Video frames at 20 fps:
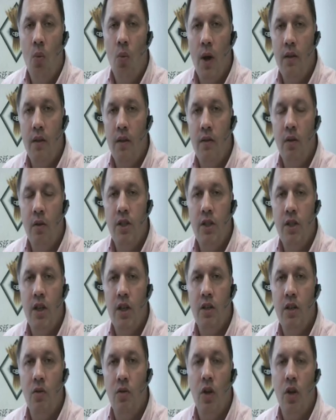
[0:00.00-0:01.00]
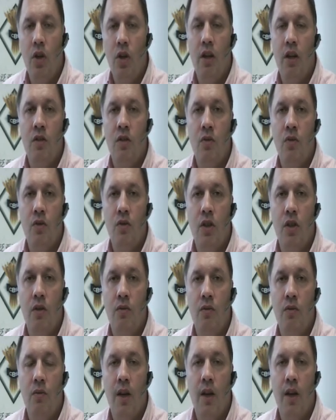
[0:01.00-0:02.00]
One other thing we tend to look at is
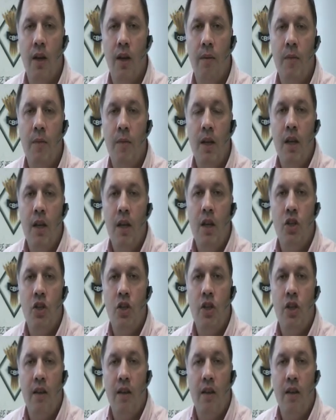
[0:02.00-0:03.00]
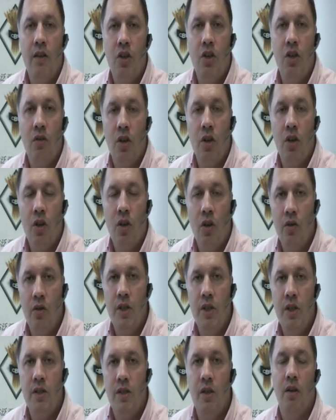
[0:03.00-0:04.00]
also just how the general
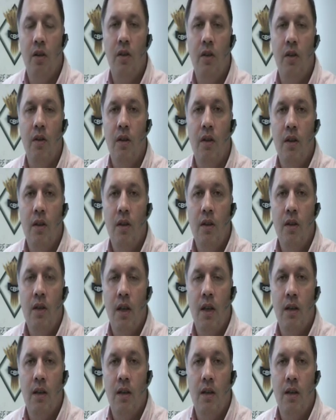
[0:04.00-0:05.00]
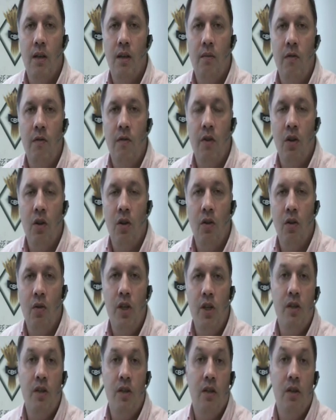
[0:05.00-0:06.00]
economies are going. If the
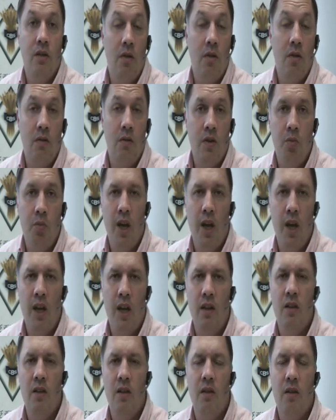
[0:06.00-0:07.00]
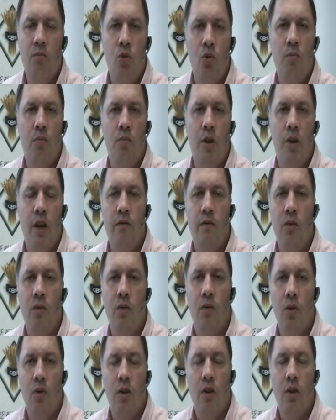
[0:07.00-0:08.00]
economies are expanding, then more demand
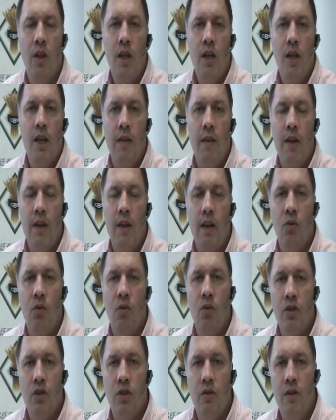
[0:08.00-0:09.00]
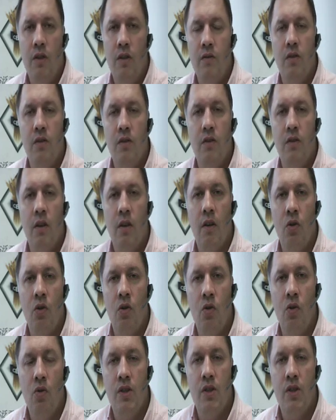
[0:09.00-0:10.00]
for oil. And that also gives
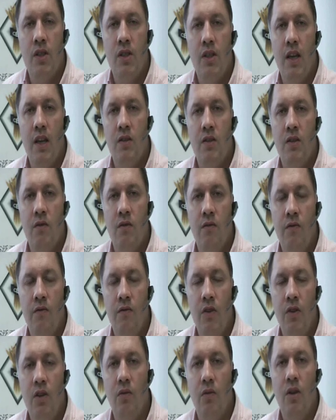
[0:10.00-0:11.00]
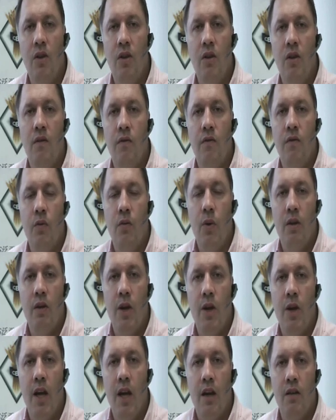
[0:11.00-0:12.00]
a good sense of feel for where
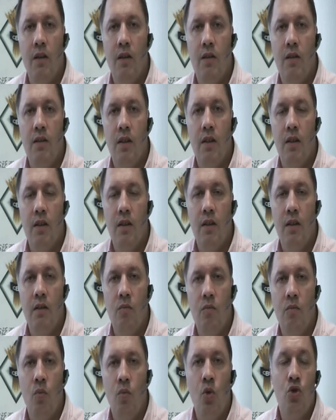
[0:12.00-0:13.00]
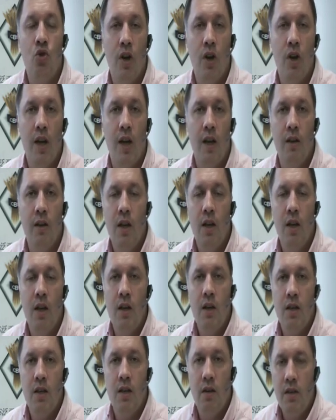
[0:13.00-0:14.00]
the market will trade.
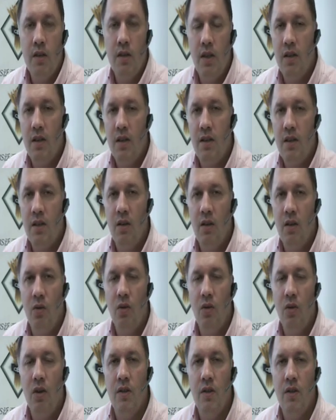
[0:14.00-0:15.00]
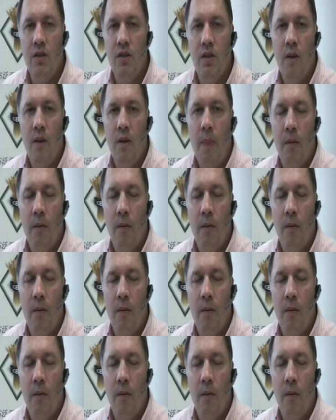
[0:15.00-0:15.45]
So as you can see, oil is